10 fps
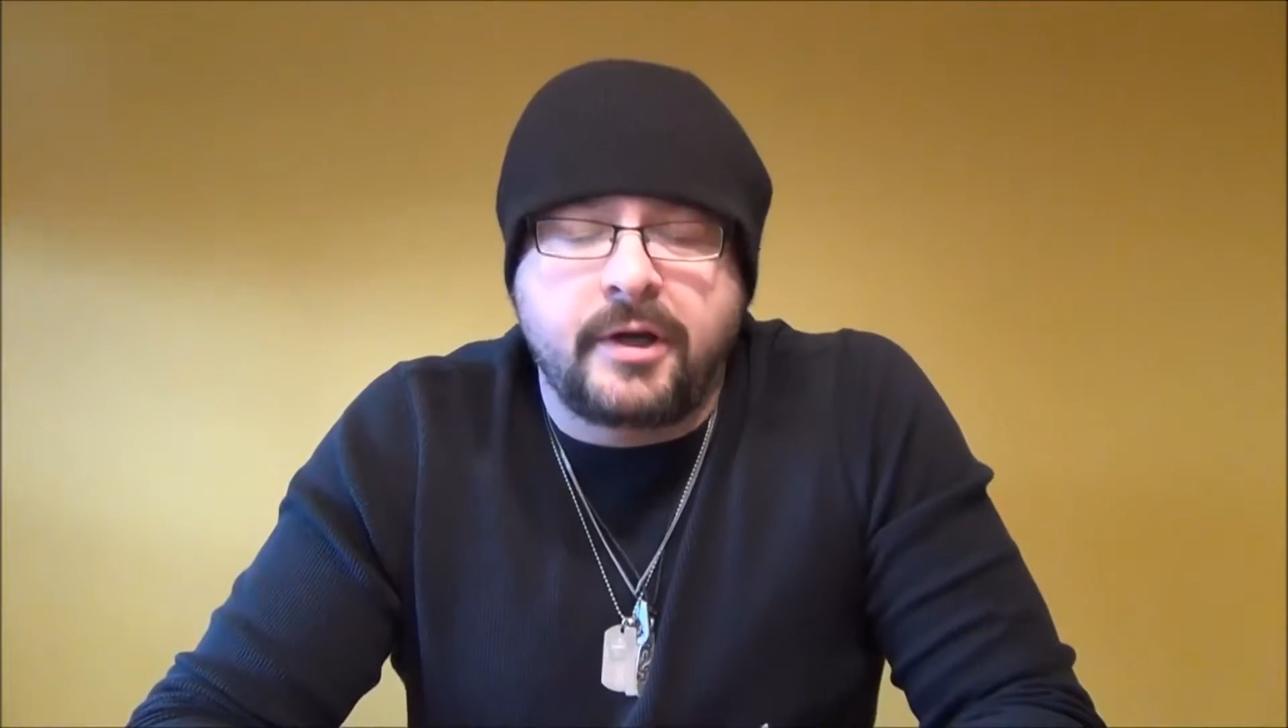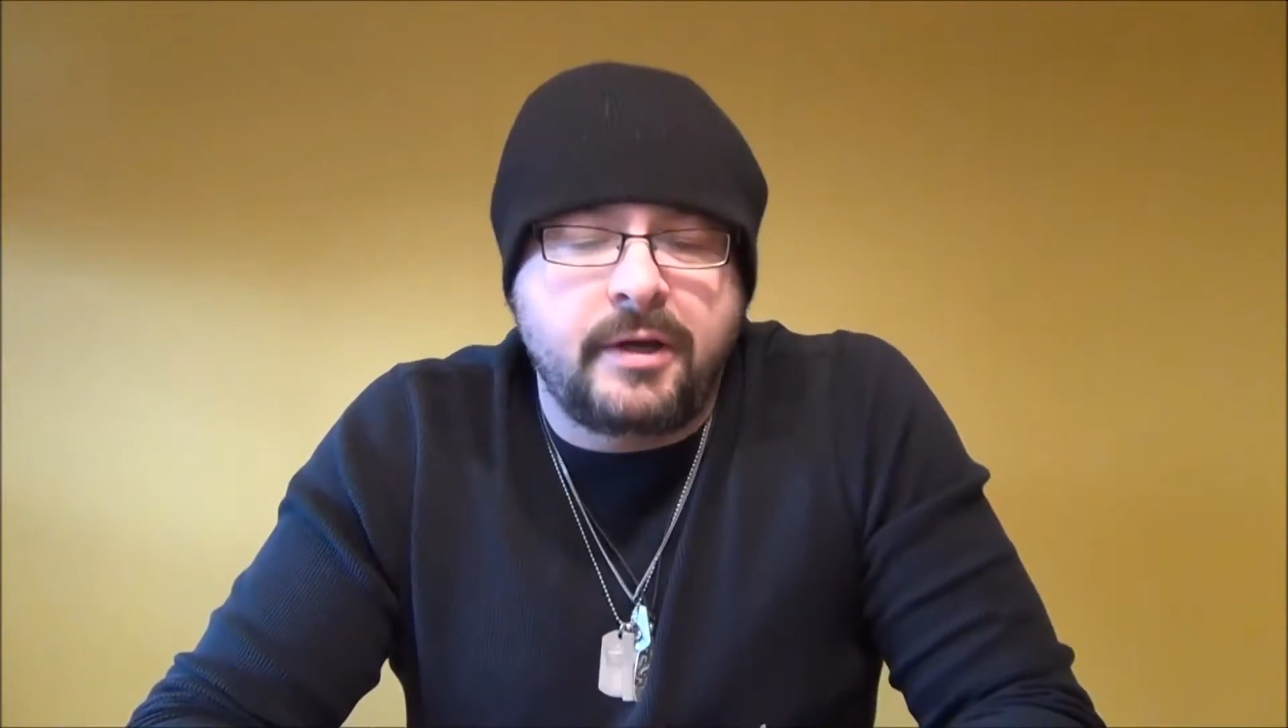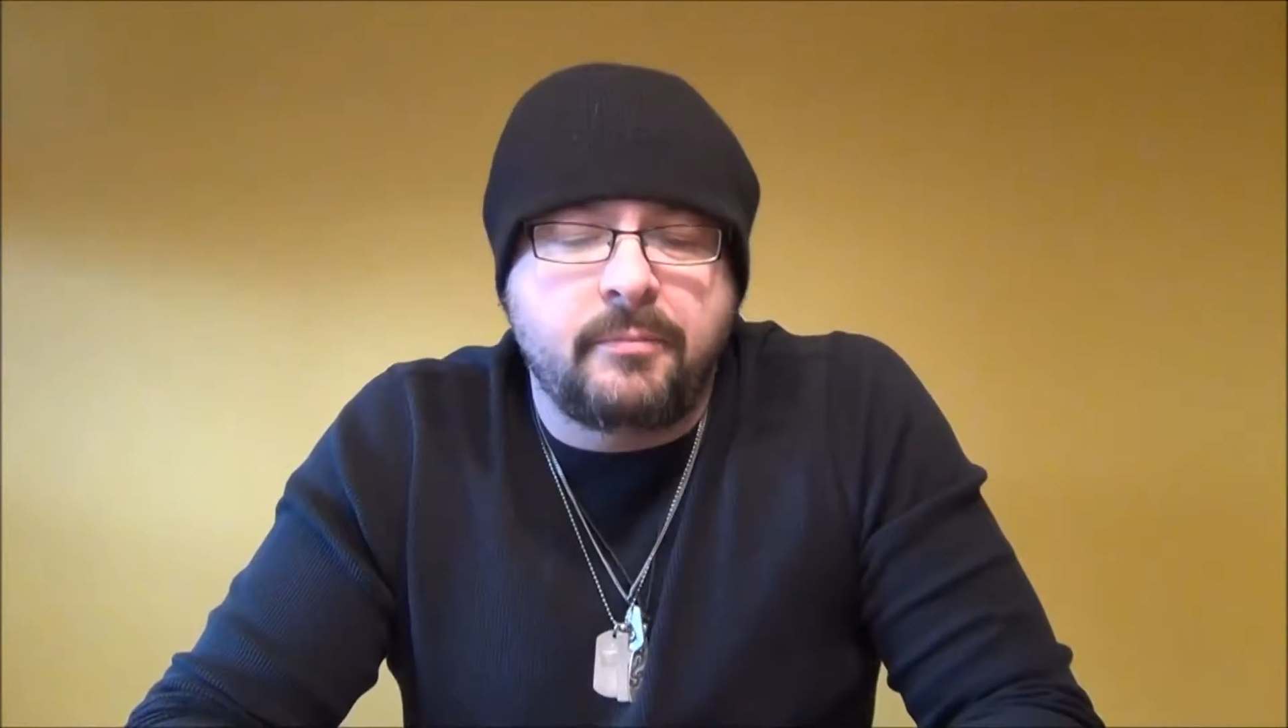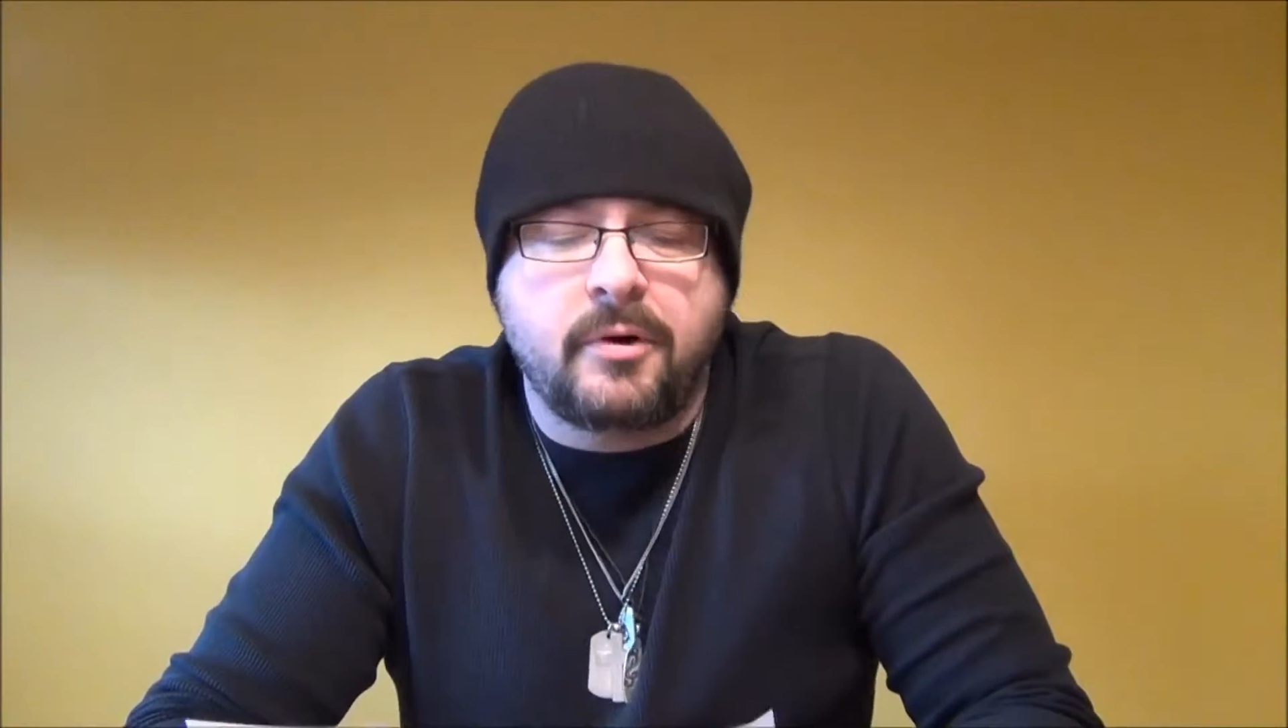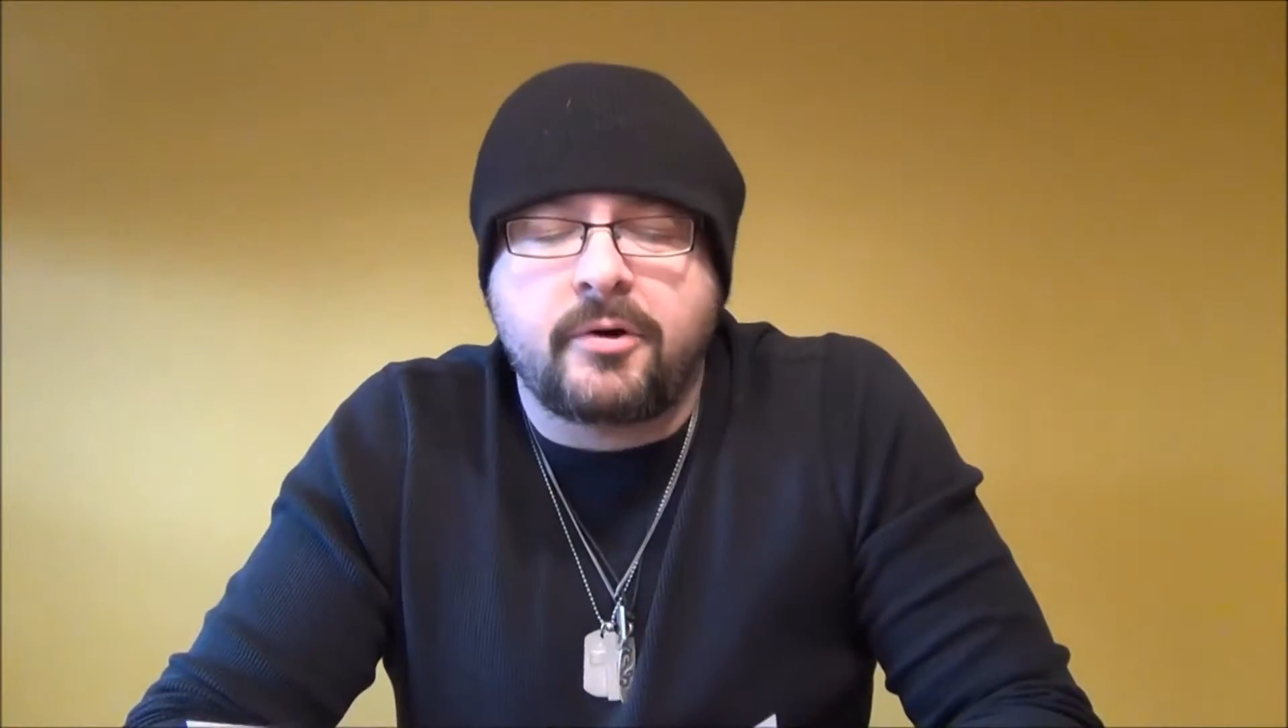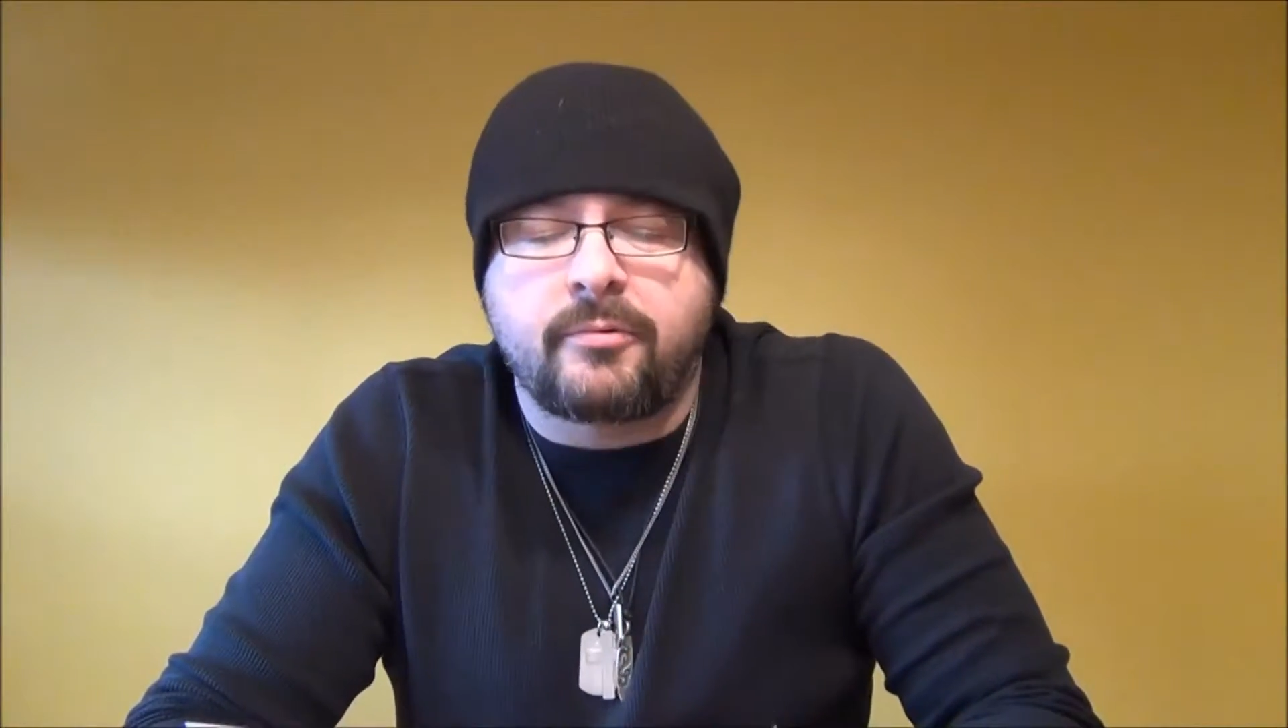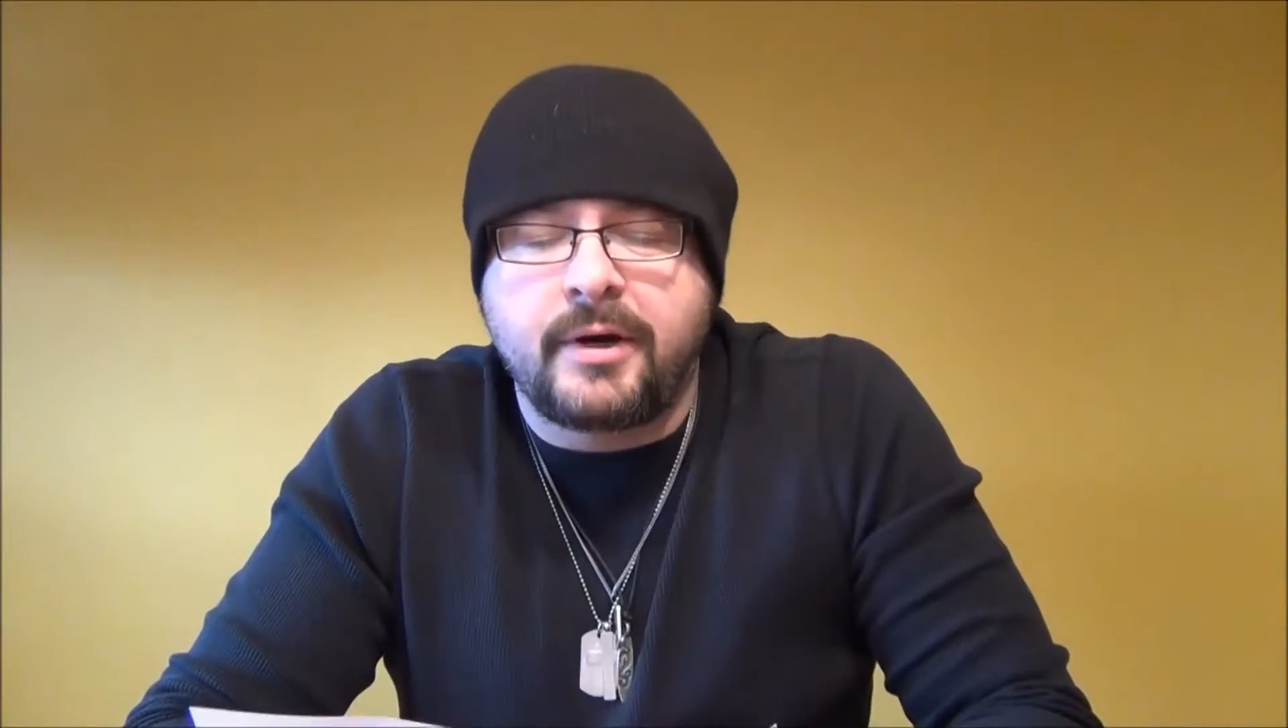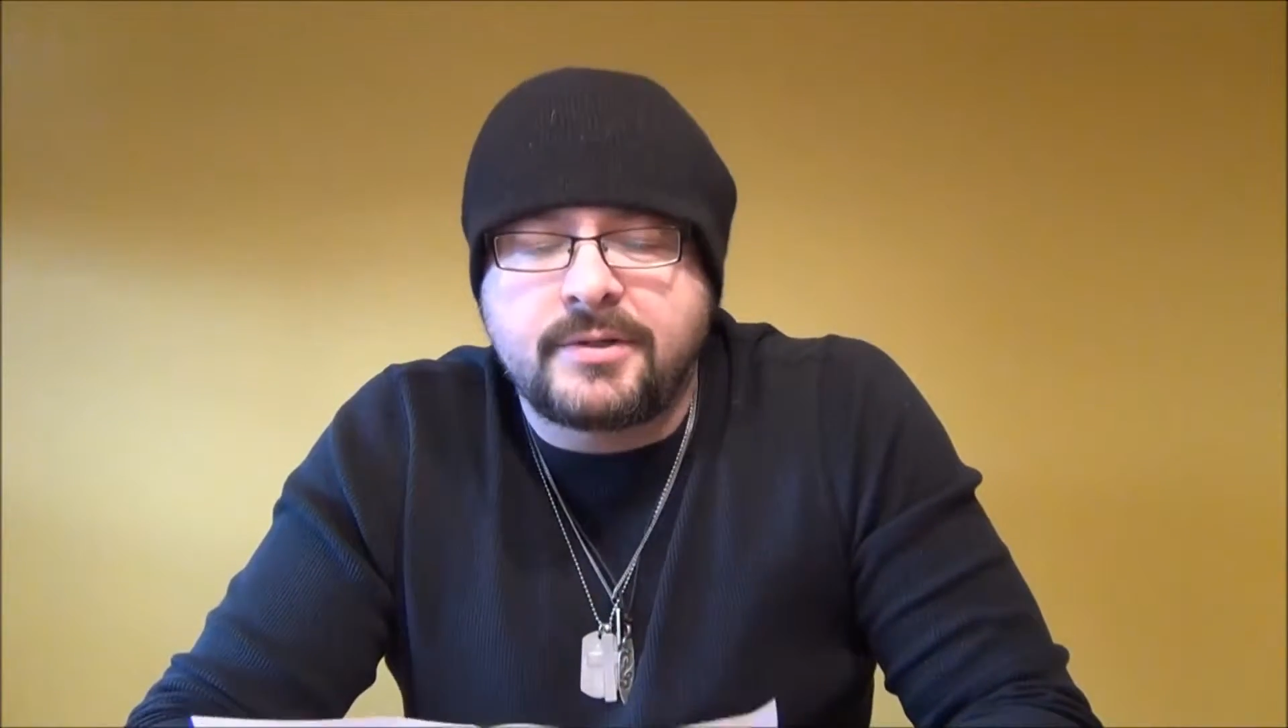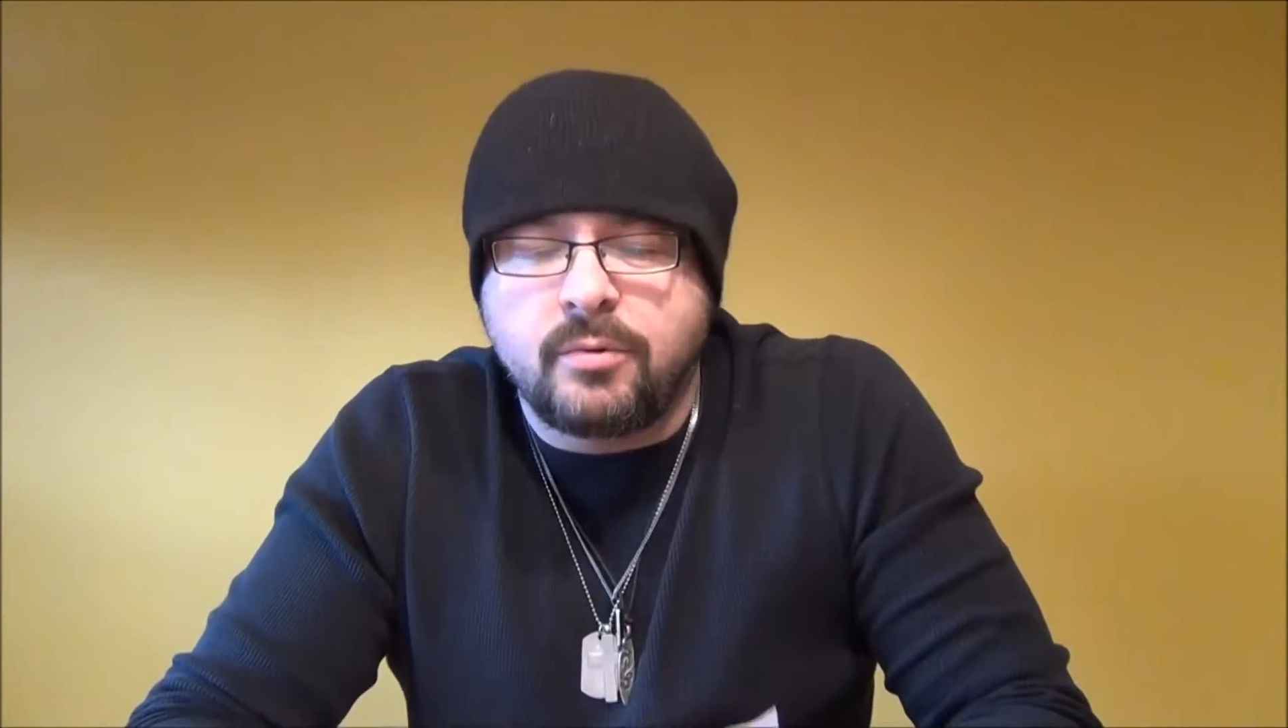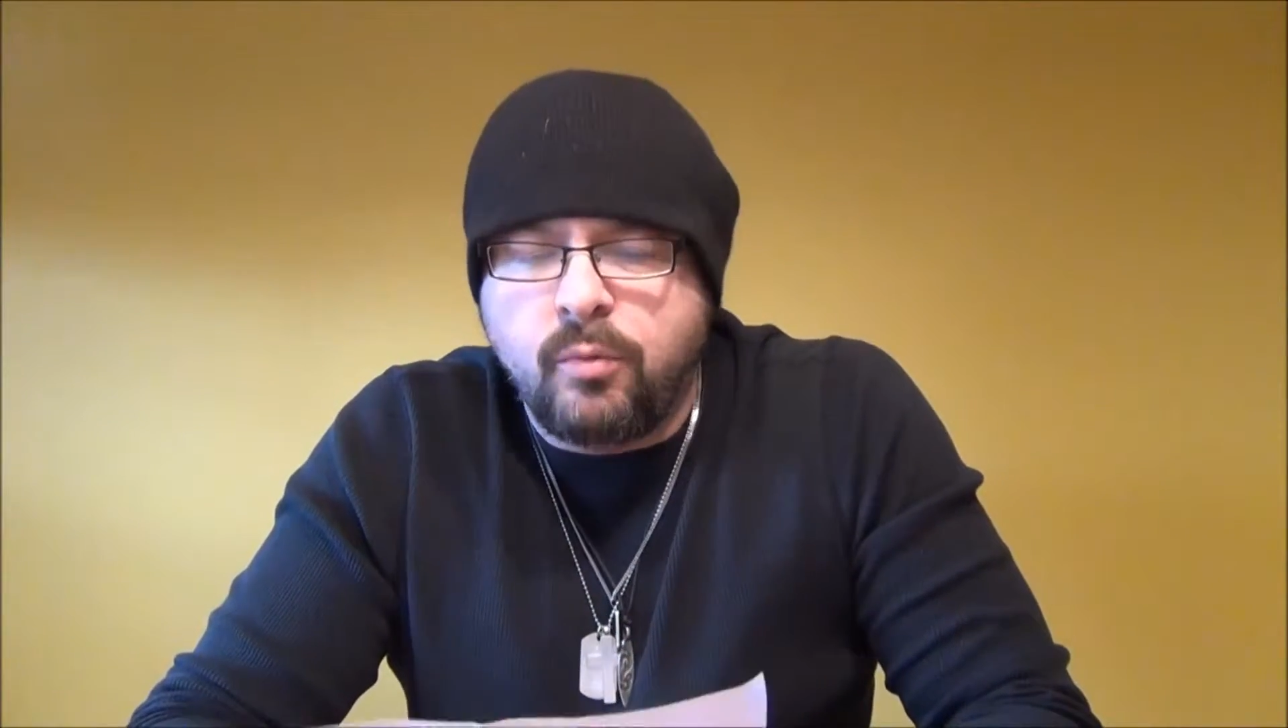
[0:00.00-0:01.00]
and Mark
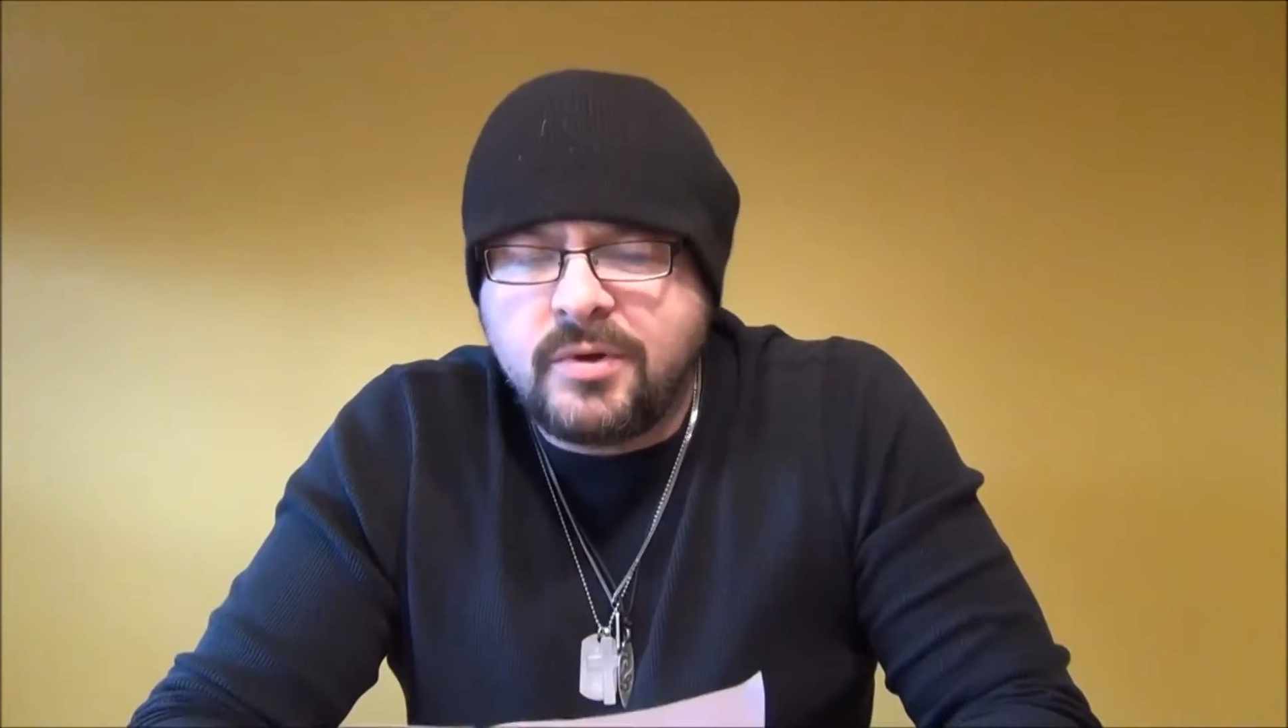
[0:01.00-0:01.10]
writes,